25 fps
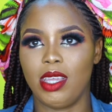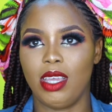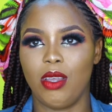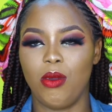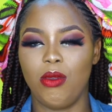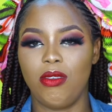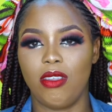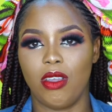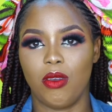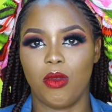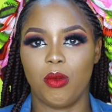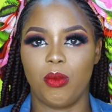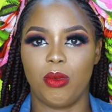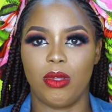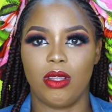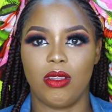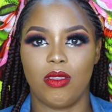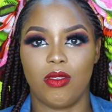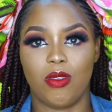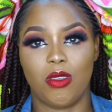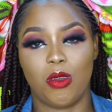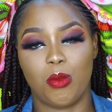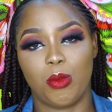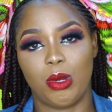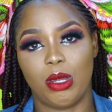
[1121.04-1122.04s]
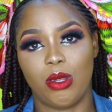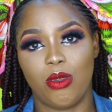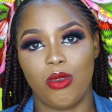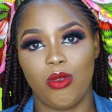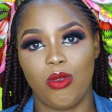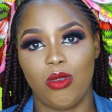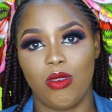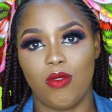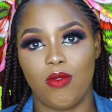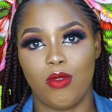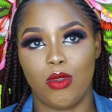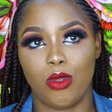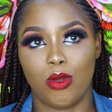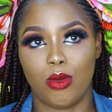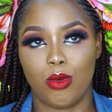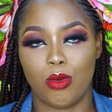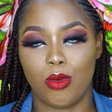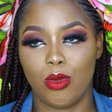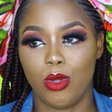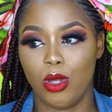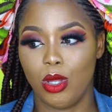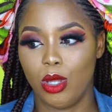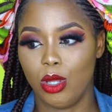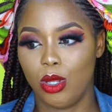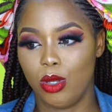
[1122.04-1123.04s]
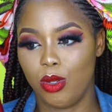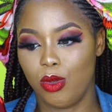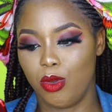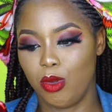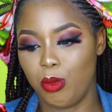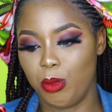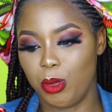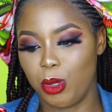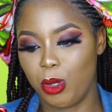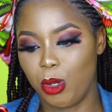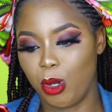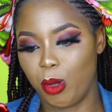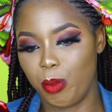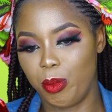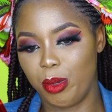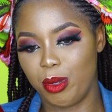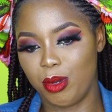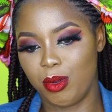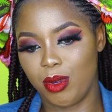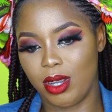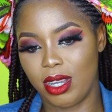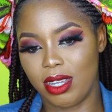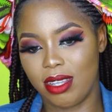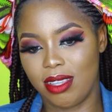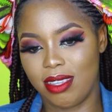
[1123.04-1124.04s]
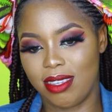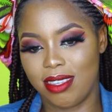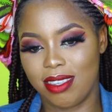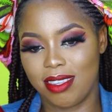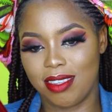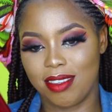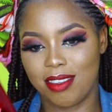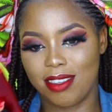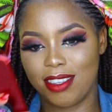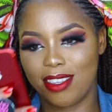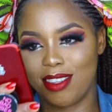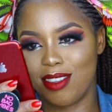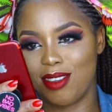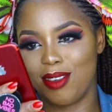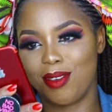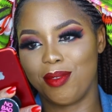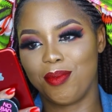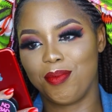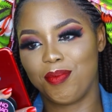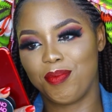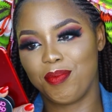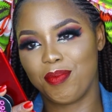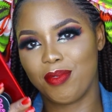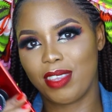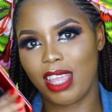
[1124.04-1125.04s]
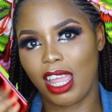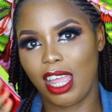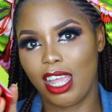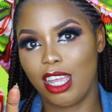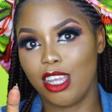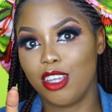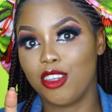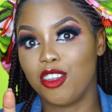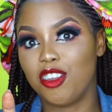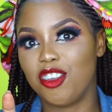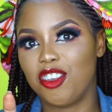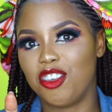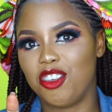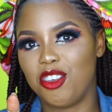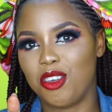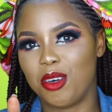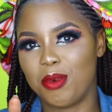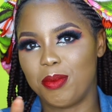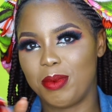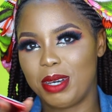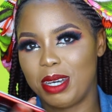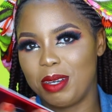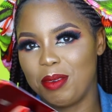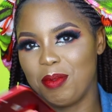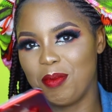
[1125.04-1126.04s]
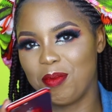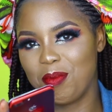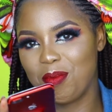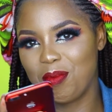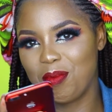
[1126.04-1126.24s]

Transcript: I wish I could play the song, but I don't know if they'll do me copyright. So Shioma.